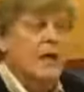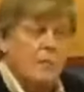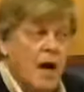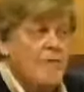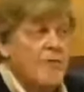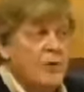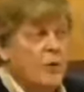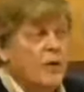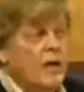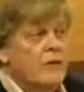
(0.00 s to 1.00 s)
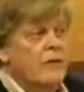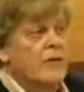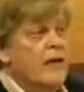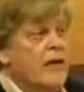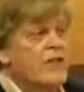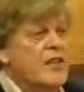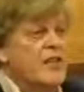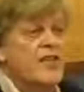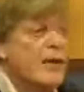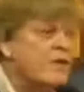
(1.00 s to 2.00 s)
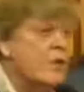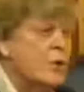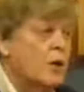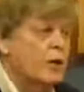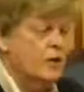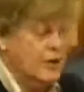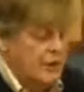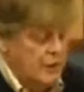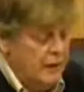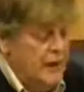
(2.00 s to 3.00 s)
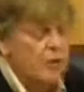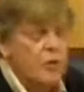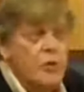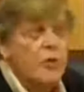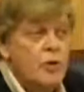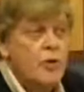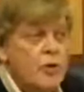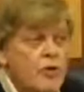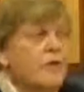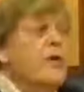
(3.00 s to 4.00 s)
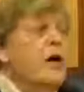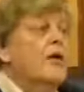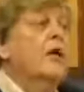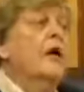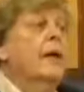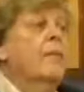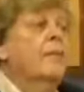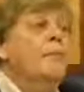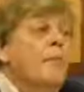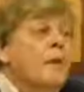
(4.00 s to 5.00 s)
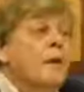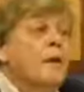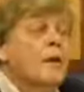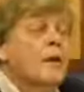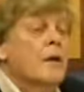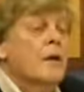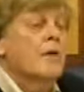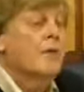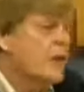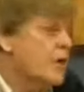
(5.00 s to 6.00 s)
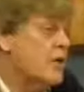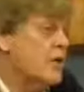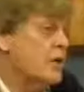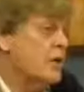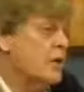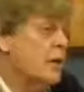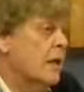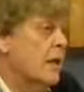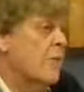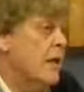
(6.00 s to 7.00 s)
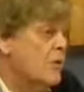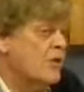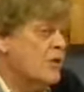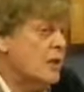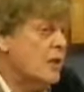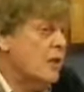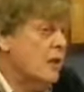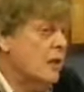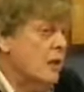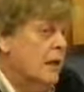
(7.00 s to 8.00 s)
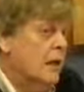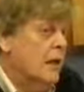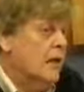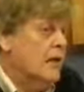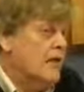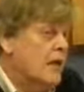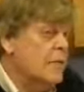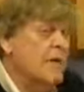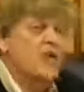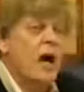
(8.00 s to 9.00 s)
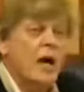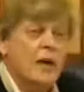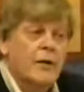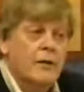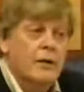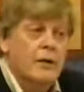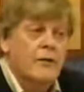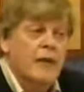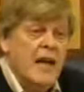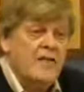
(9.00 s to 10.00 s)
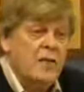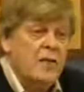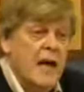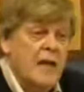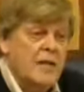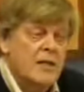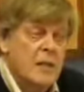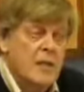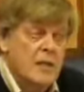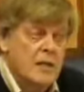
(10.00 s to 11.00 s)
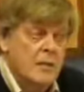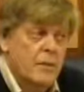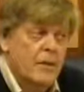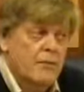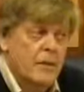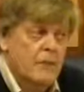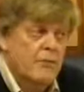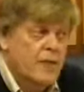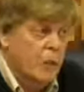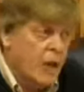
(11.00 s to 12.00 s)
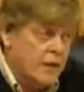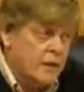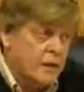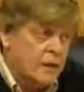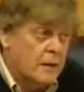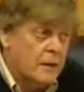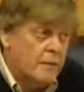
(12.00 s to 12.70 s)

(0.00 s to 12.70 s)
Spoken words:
In my view, it reflects in seven words two truths for our time. The first is that the monster, the sleeping giant of classical anti-Semitism, has been reawakened.